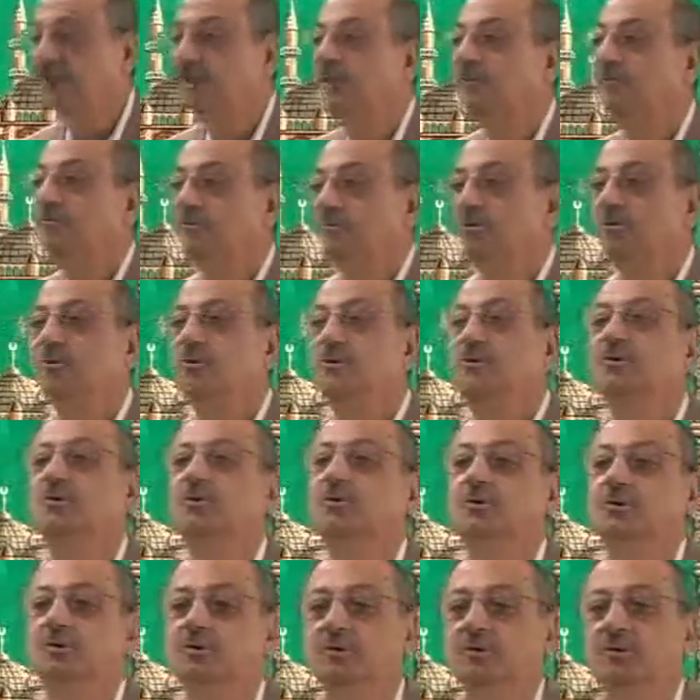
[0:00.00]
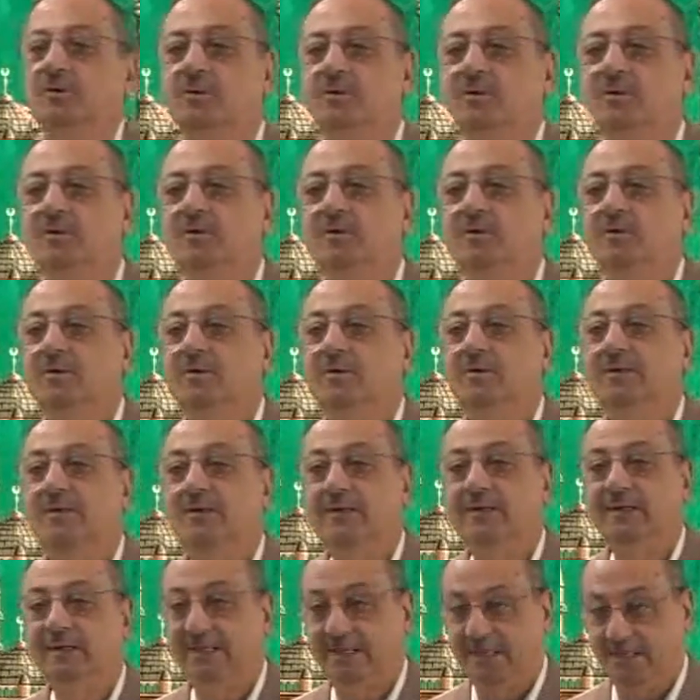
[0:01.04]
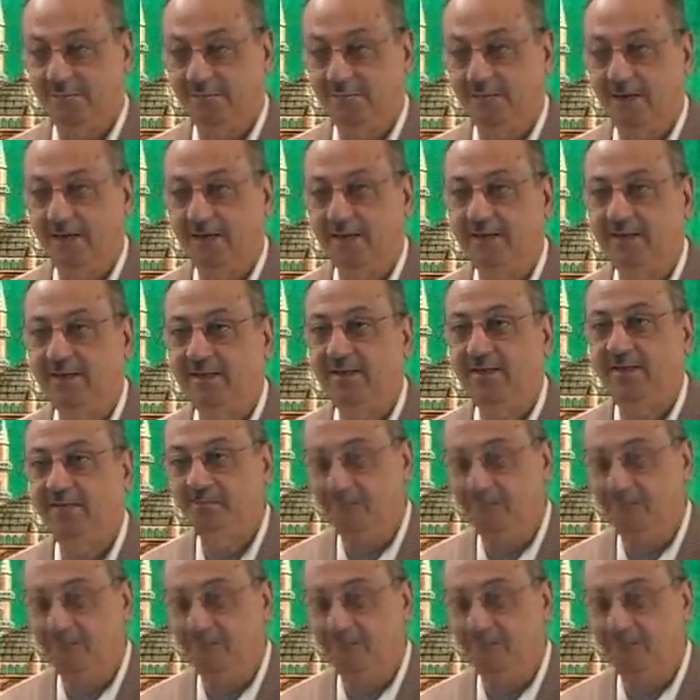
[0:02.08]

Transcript: if you two remain in